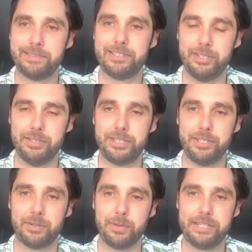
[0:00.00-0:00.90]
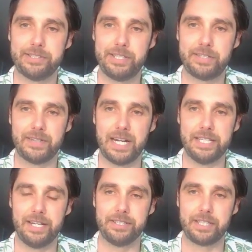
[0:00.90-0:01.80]
do your research, find
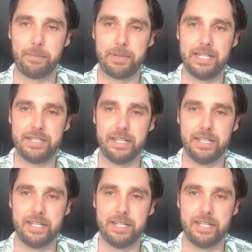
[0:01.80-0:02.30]
other companies